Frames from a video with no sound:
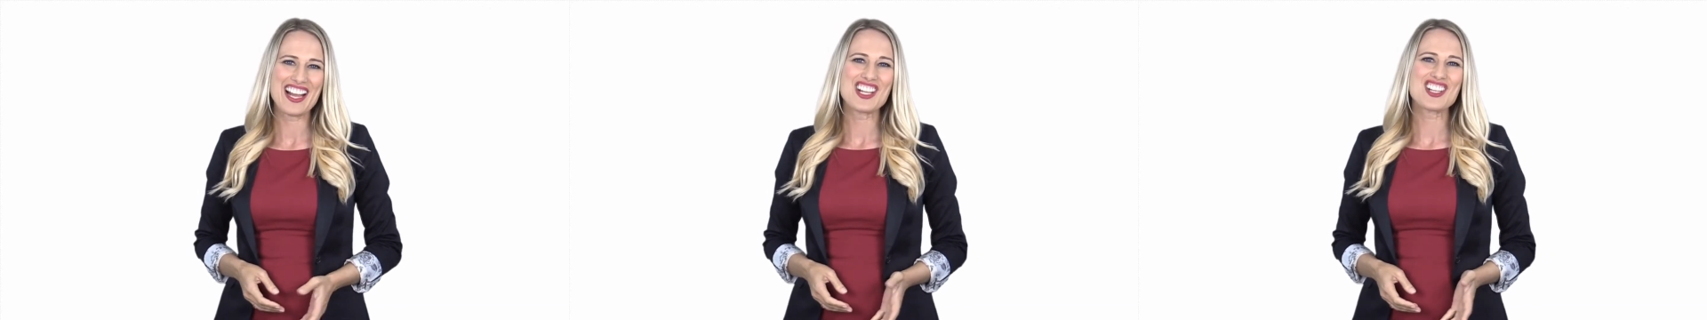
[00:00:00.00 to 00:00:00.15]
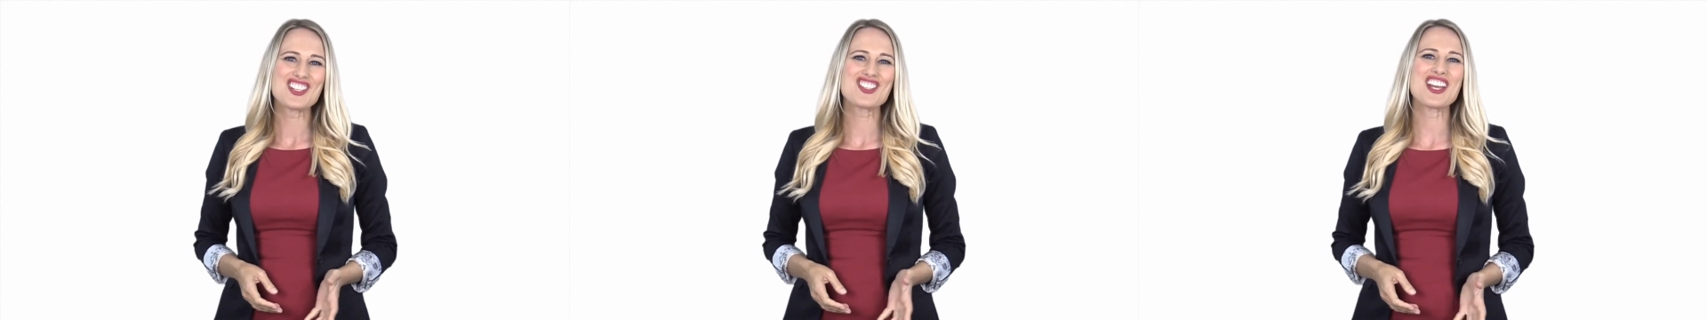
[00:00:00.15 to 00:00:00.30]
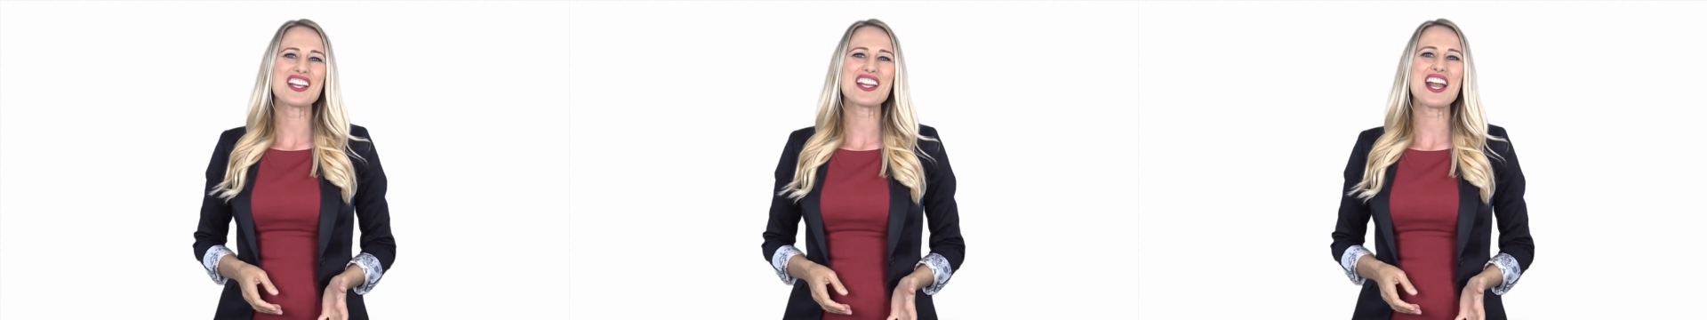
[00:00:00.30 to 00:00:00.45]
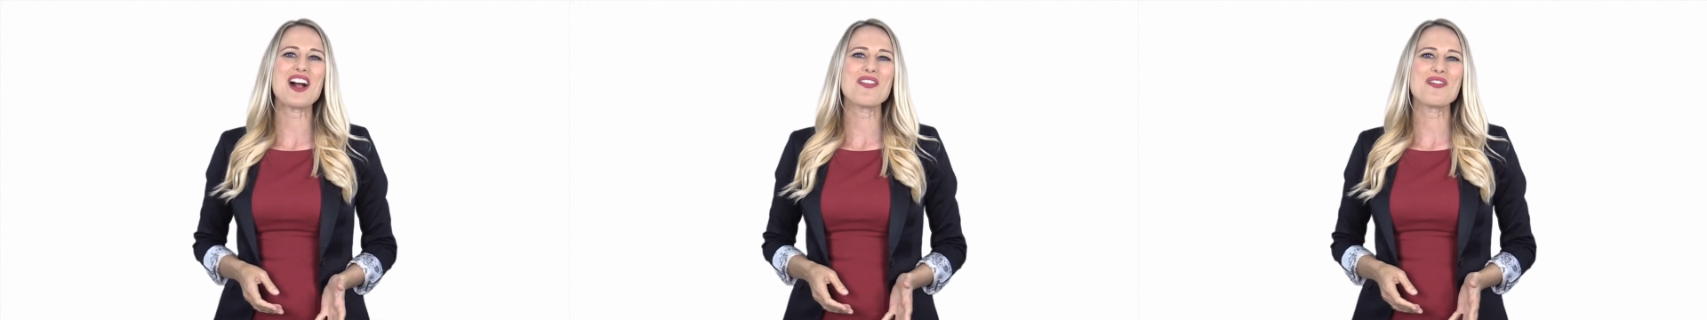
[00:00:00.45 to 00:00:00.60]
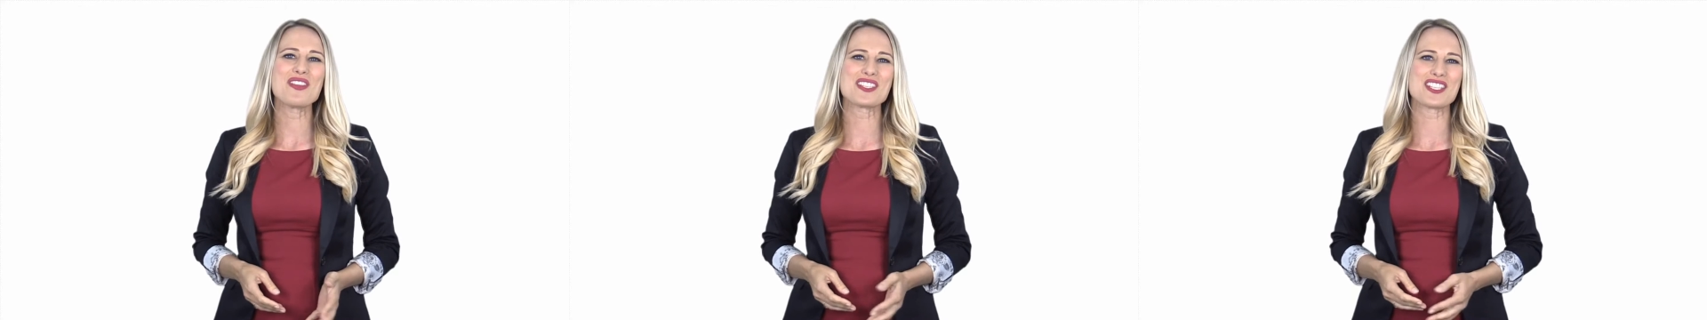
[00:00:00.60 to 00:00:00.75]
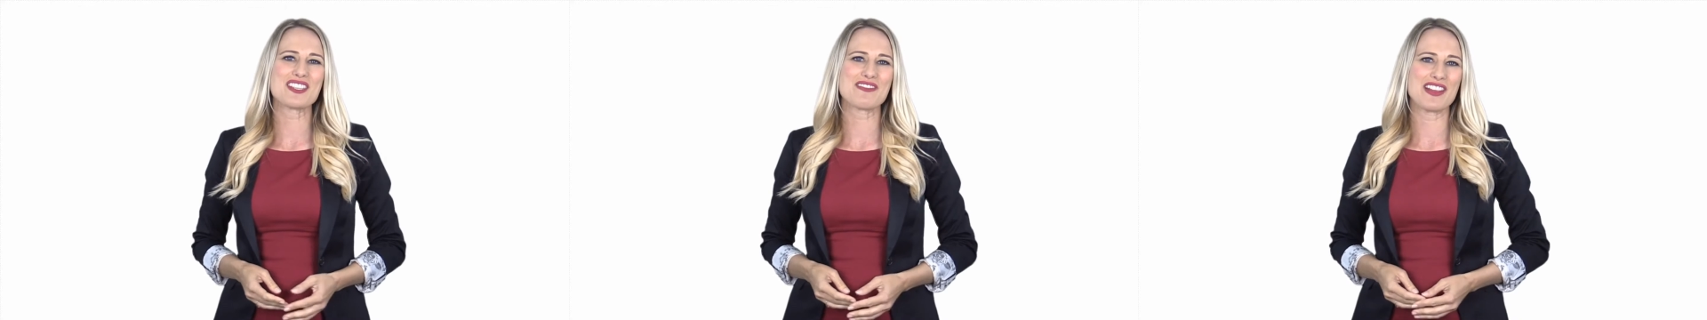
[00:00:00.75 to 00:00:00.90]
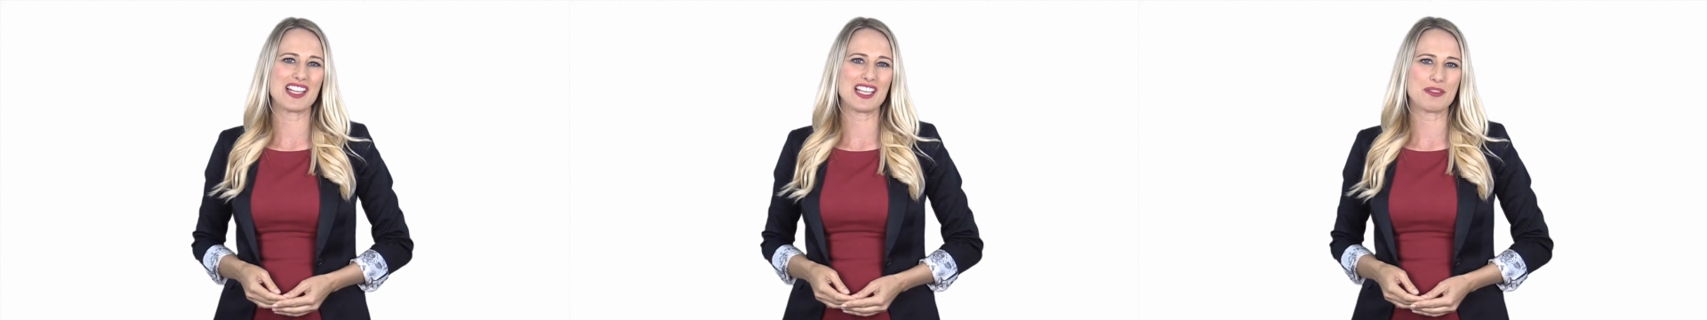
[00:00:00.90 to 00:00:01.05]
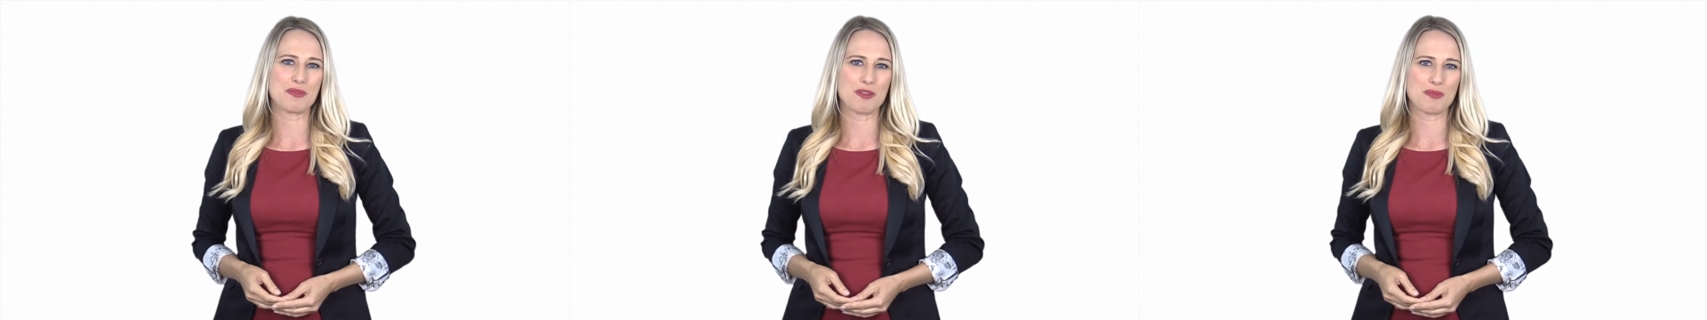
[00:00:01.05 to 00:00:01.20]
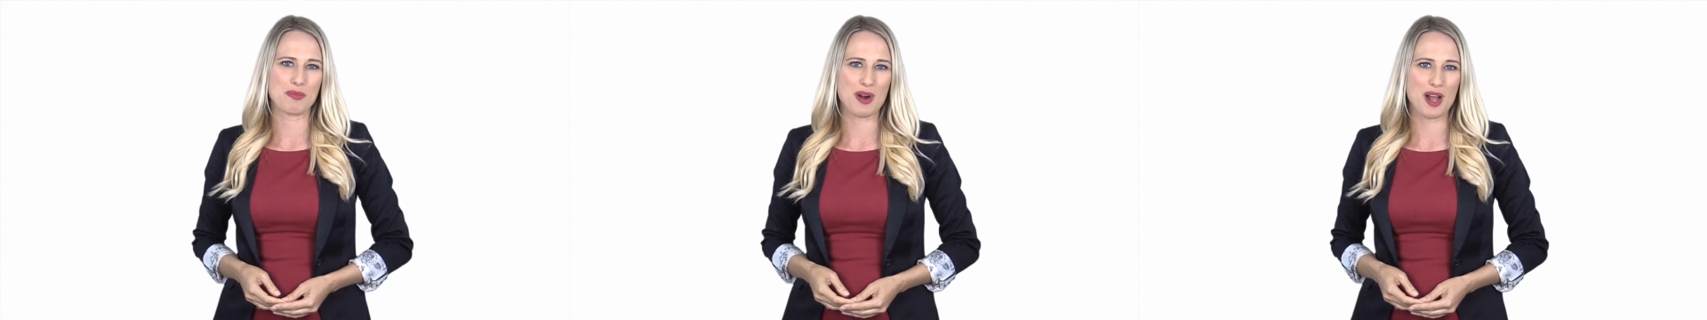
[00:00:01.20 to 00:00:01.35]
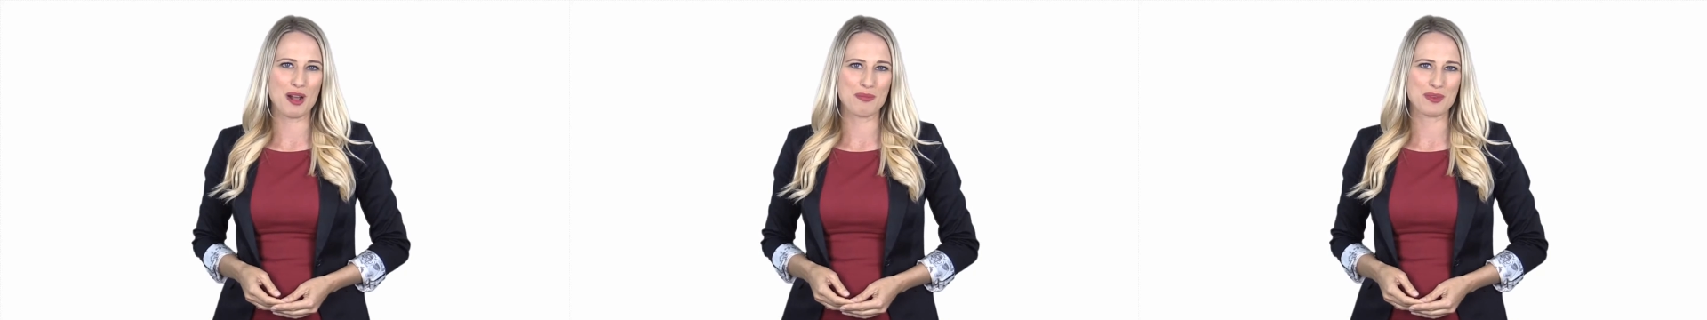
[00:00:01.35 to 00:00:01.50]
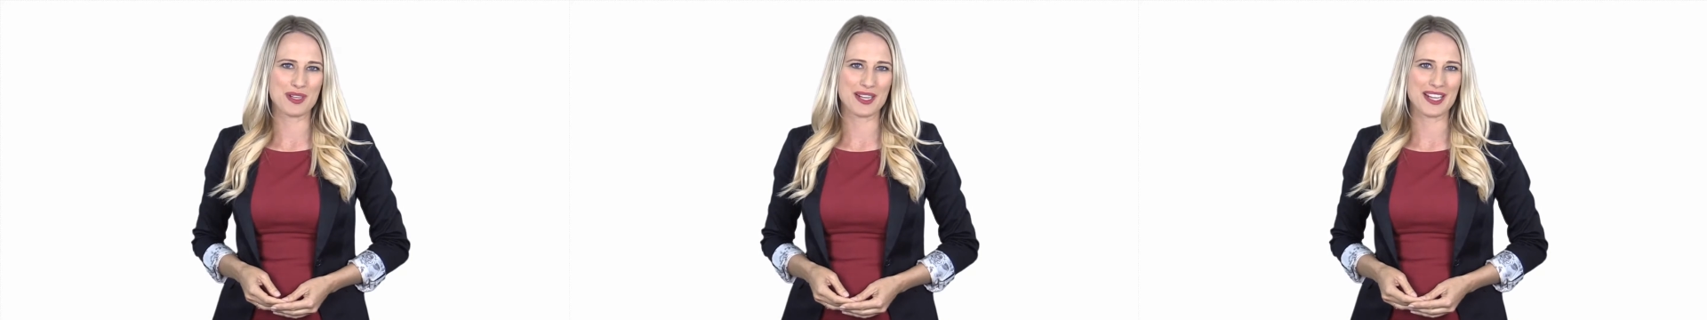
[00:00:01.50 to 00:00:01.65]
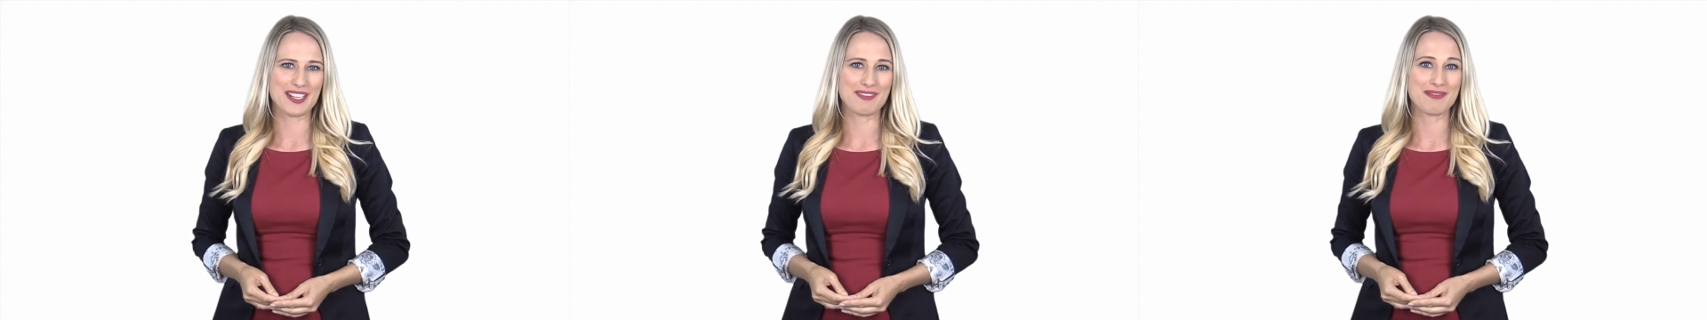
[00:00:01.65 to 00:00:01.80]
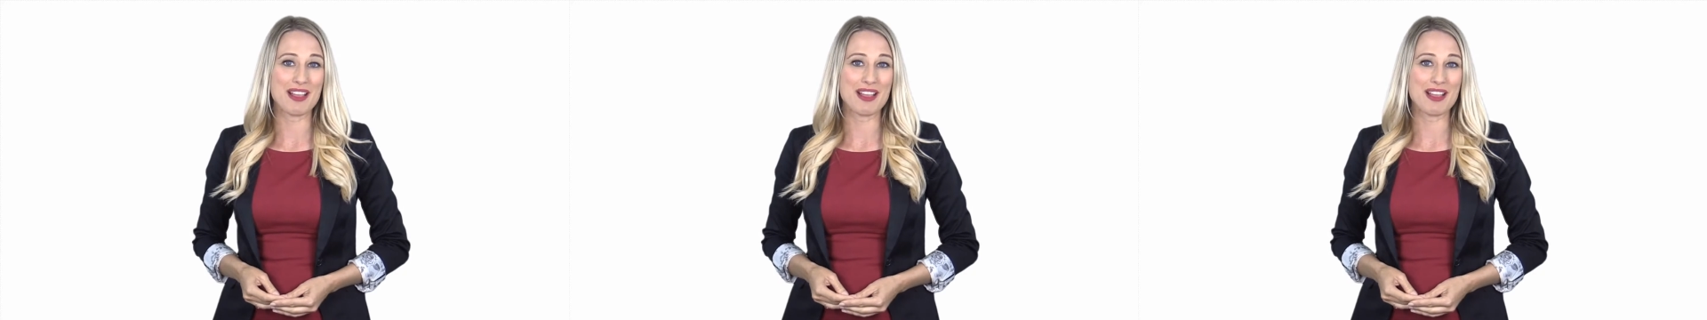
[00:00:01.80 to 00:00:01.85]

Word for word: Check out this available property